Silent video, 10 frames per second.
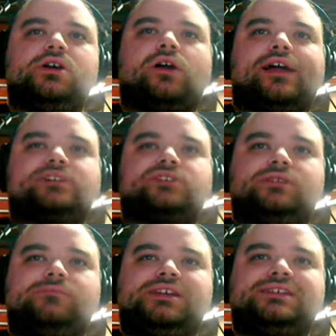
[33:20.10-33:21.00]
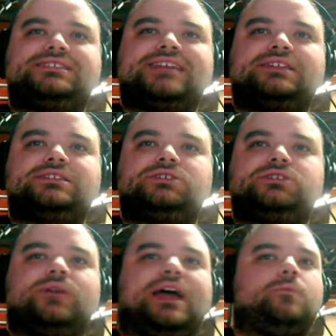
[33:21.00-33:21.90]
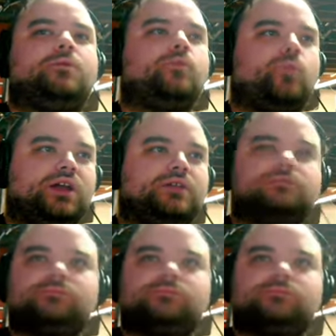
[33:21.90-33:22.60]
are actually being sent to output 1.